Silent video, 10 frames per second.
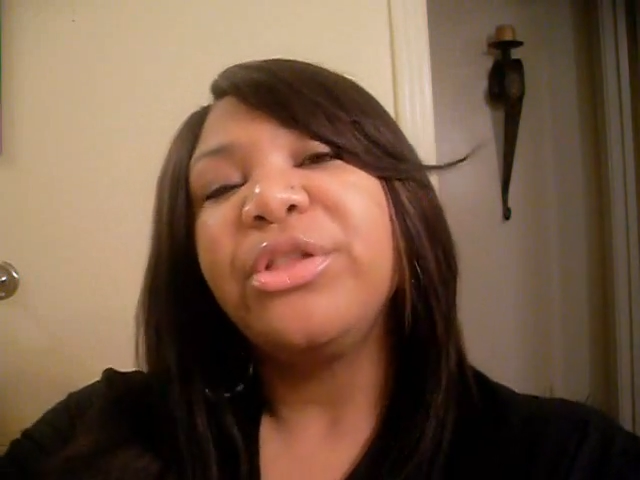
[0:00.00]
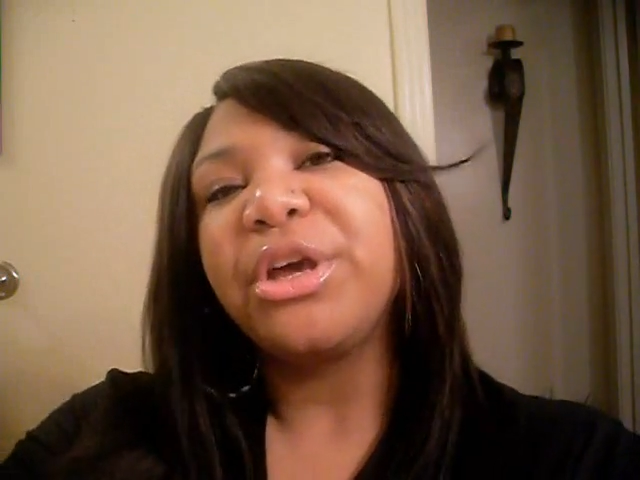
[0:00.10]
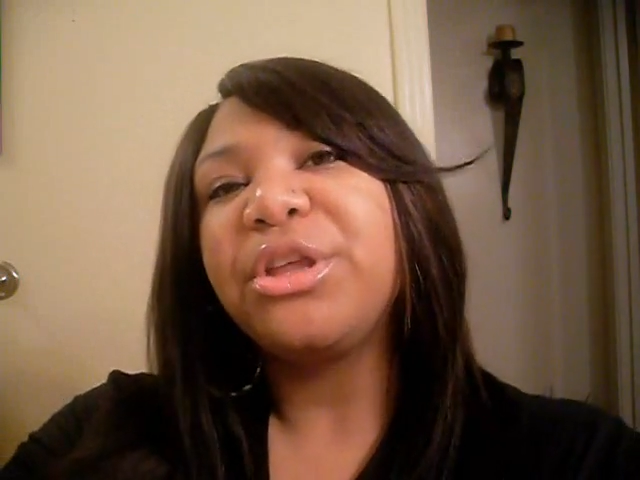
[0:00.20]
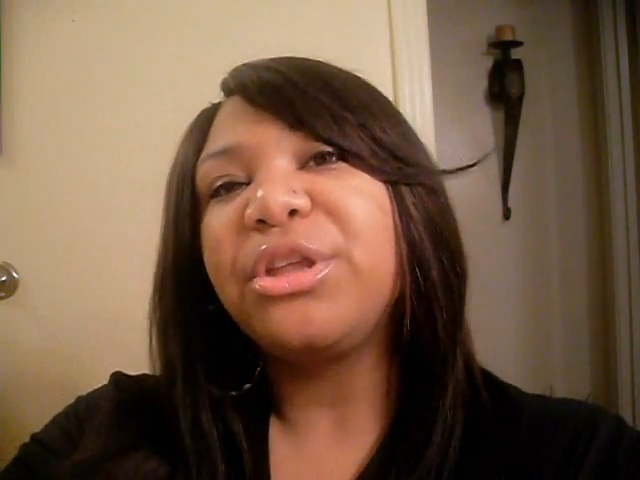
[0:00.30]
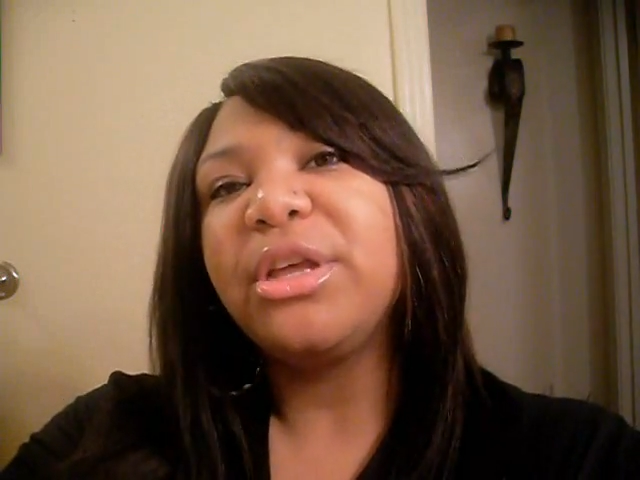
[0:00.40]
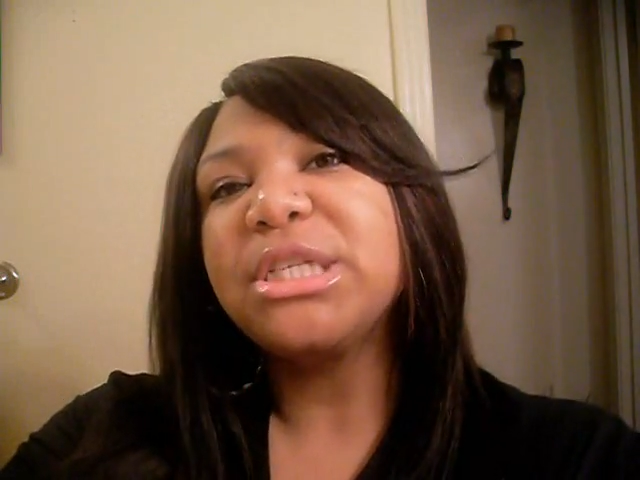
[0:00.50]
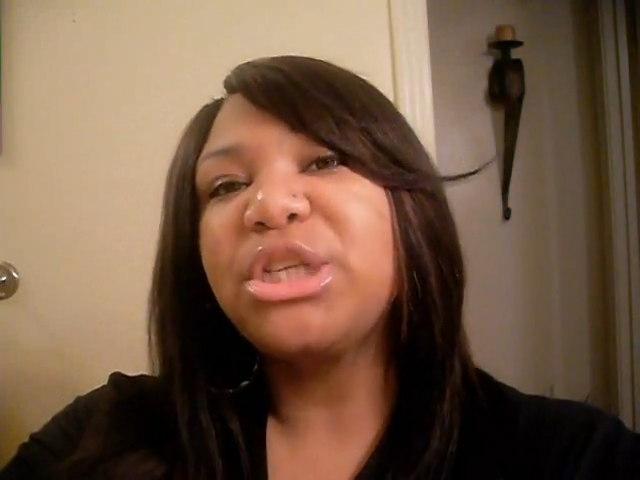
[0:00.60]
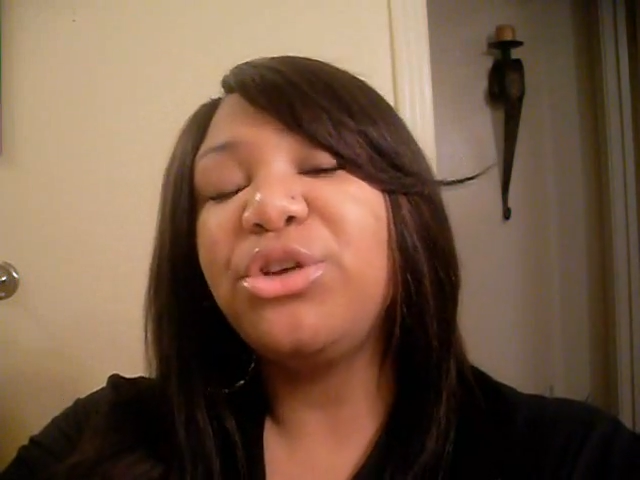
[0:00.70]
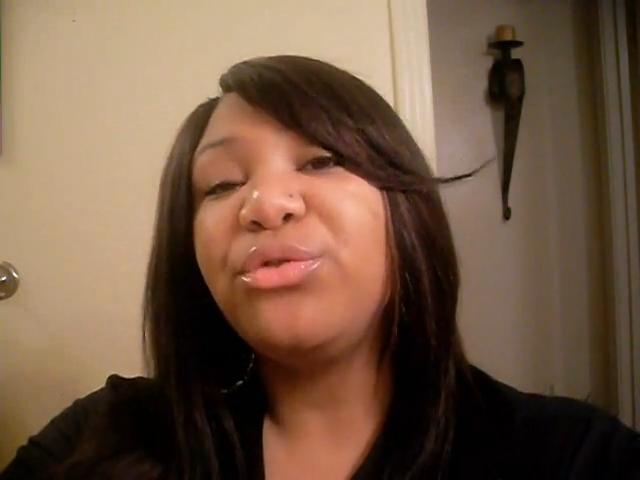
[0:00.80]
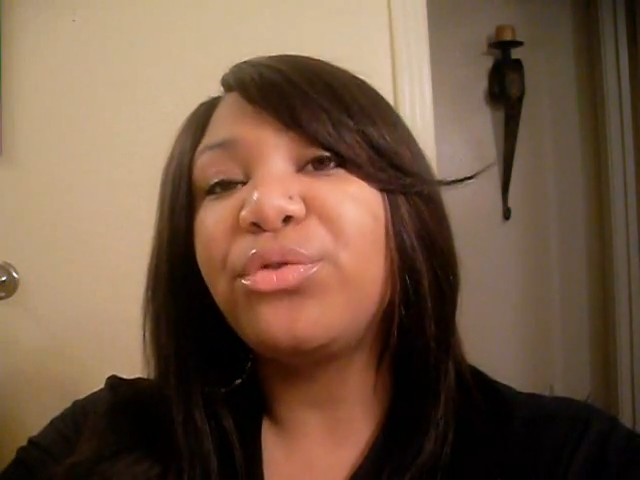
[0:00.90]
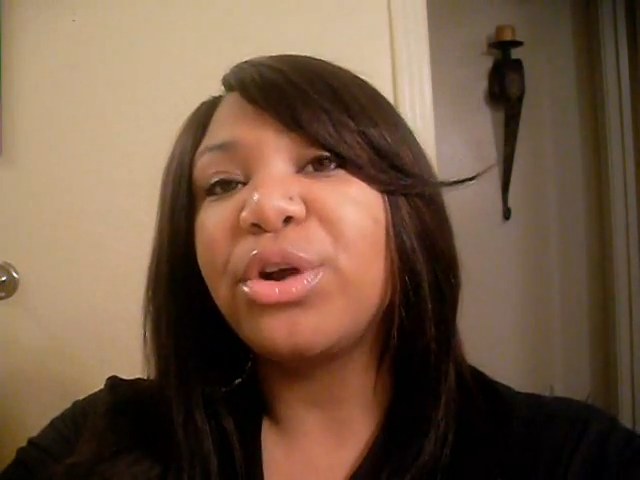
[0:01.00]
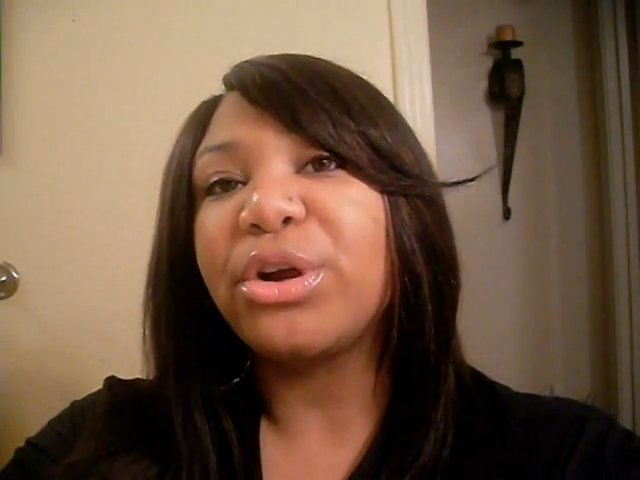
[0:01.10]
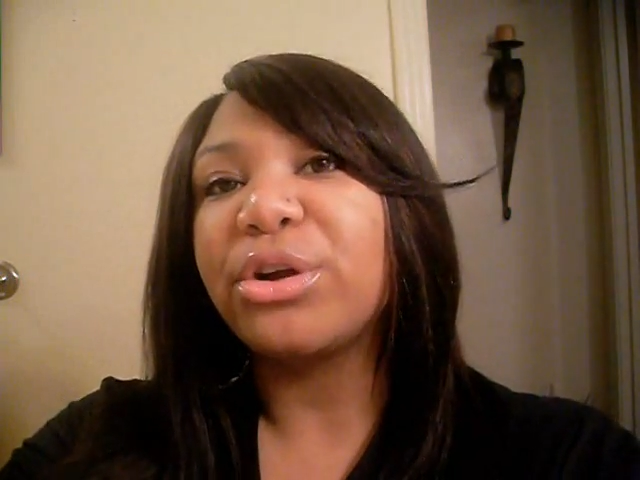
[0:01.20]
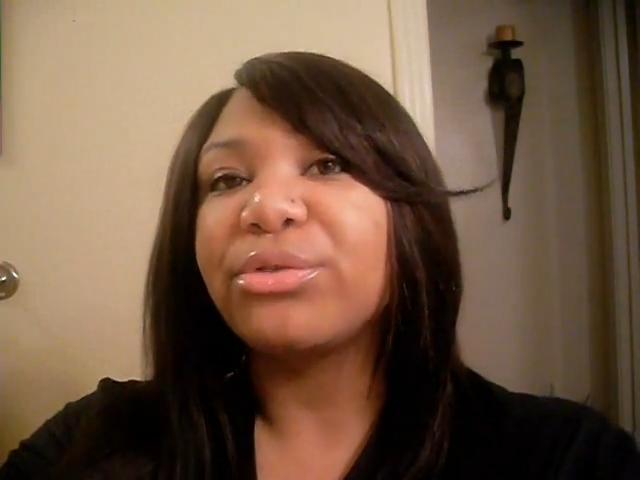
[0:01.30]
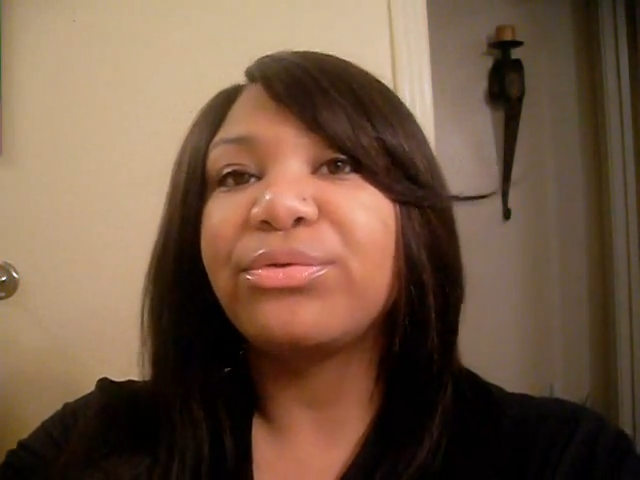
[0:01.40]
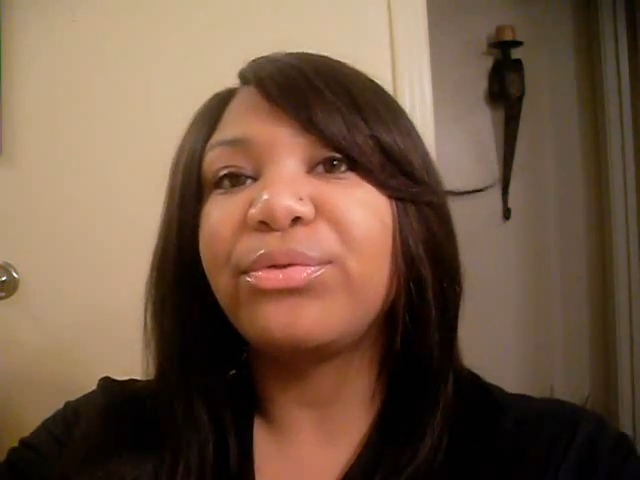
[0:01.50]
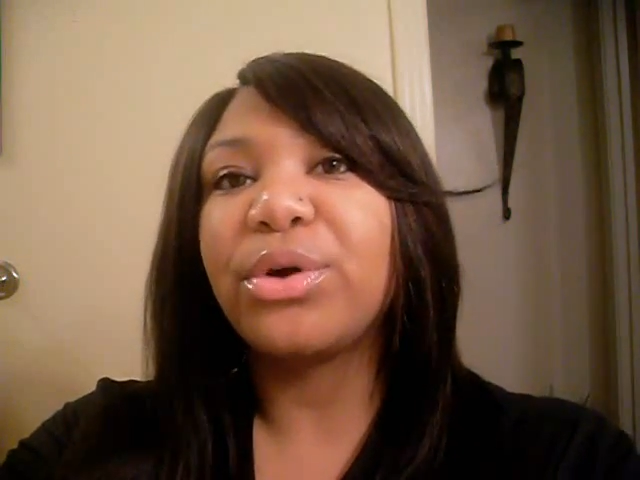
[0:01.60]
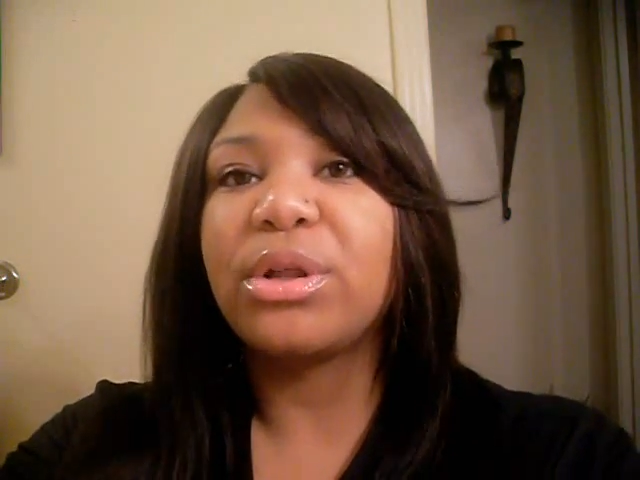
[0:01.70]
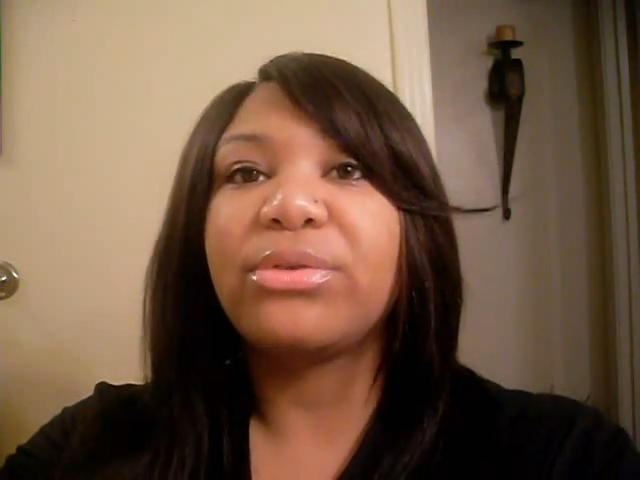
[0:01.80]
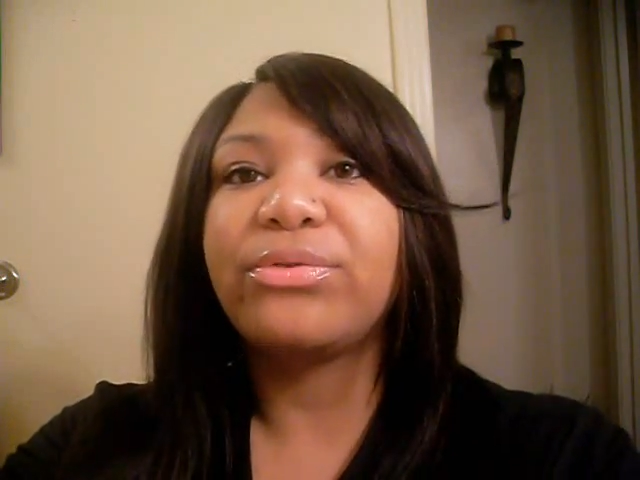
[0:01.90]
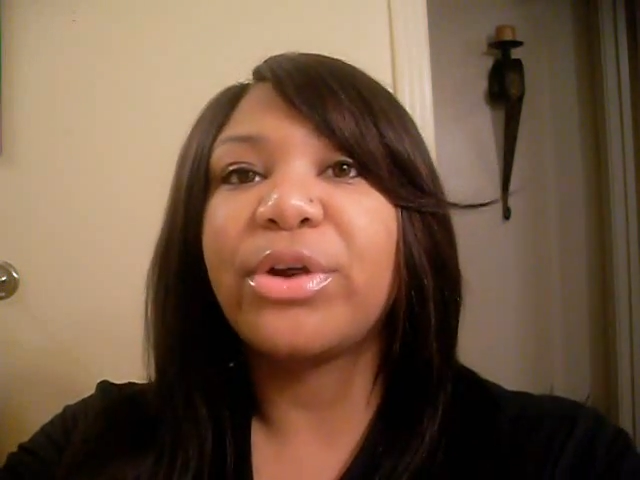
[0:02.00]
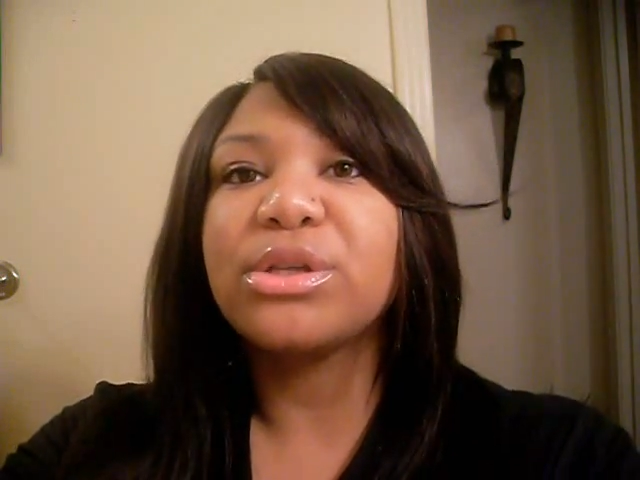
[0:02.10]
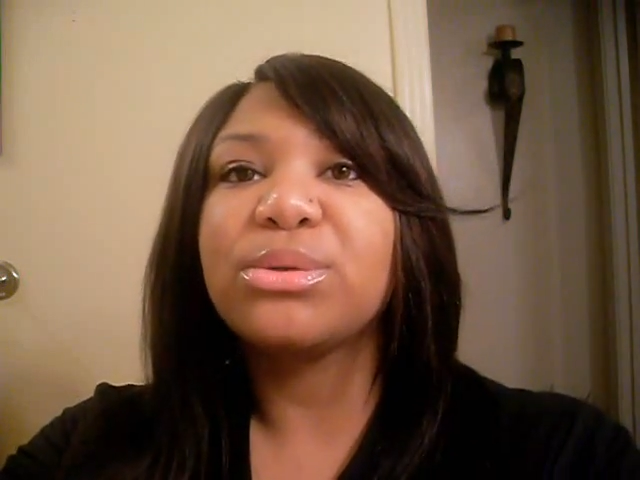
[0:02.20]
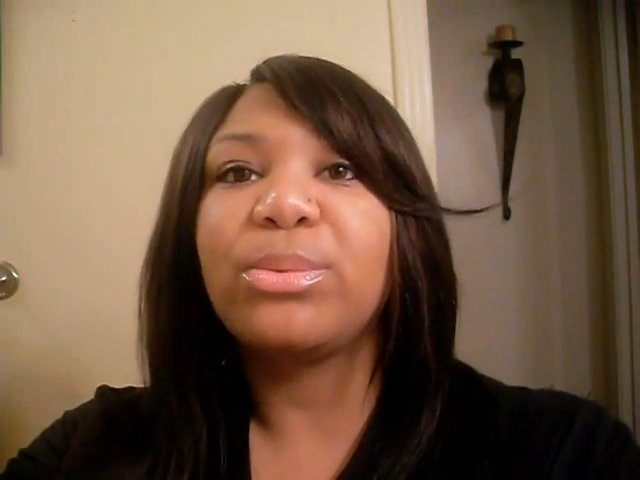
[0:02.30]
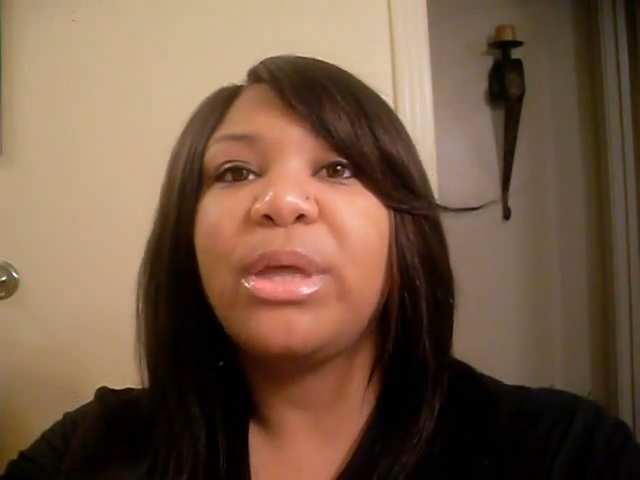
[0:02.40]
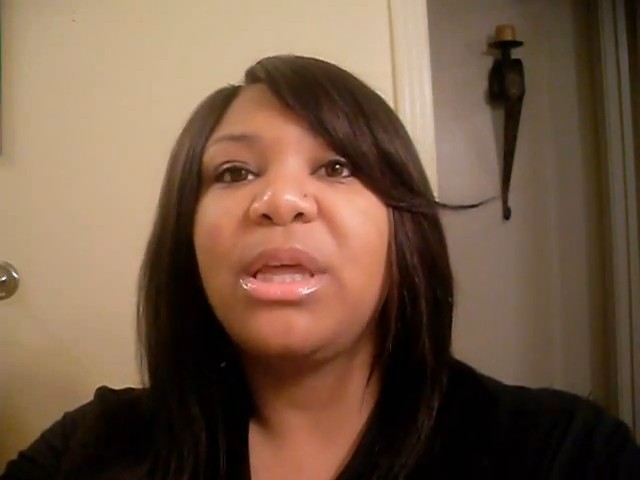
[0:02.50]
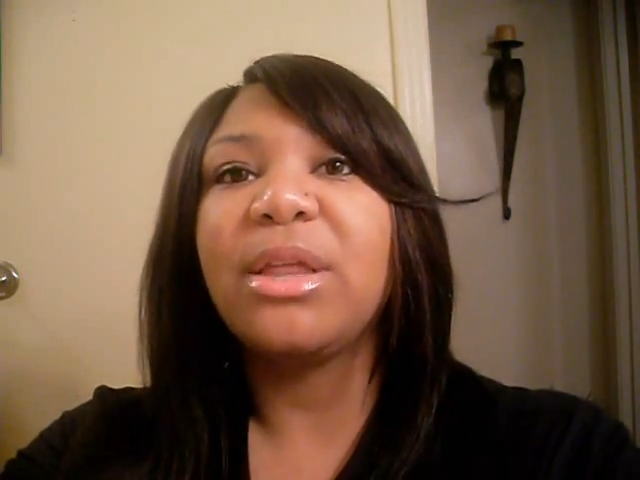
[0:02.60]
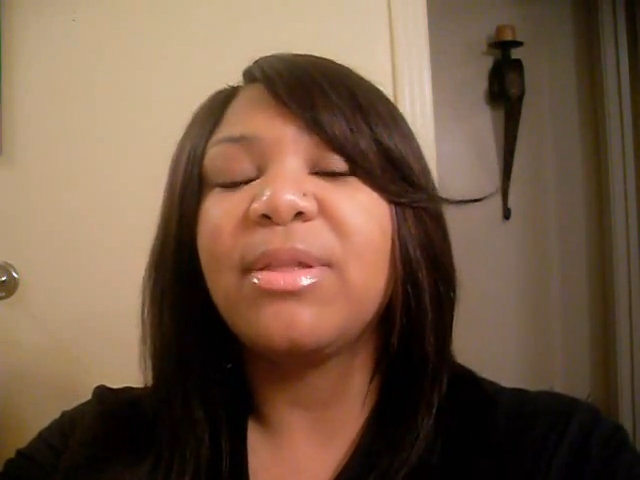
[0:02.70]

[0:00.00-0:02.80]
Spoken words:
it's cute for the first week,